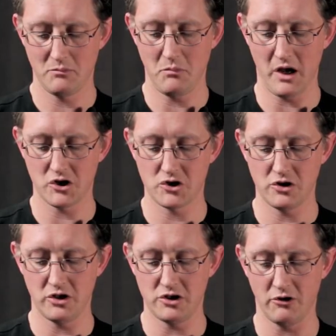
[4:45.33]
Make sure
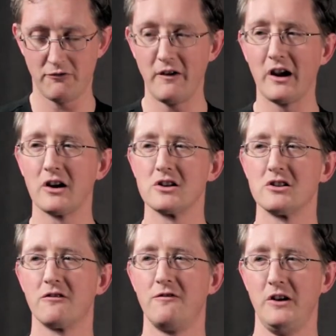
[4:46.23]
that your fingers
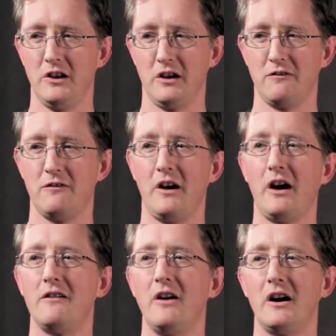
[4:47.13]
are feeling
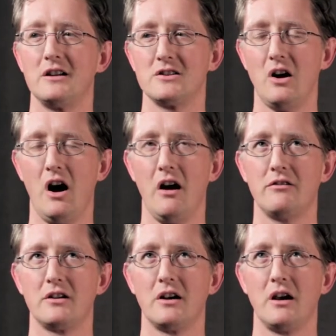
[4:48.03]
very, very
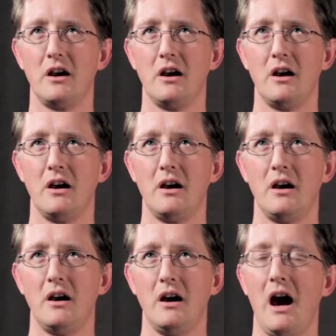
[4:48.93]
soft.
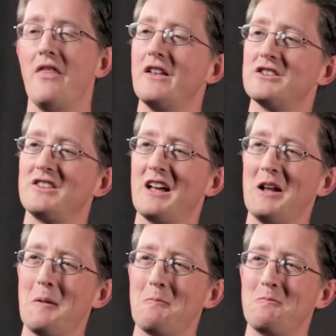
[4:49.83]
And then stand
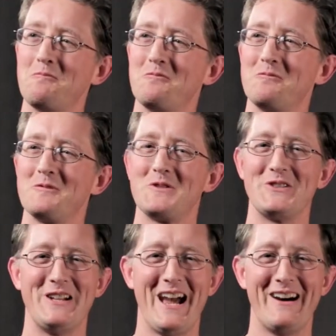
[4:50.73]
up,
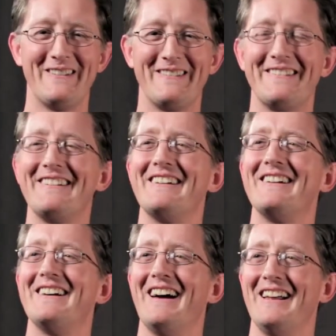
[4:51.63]
sit down,
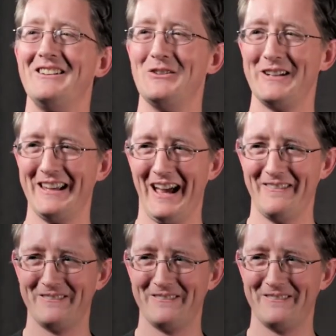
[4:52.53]
and do it again.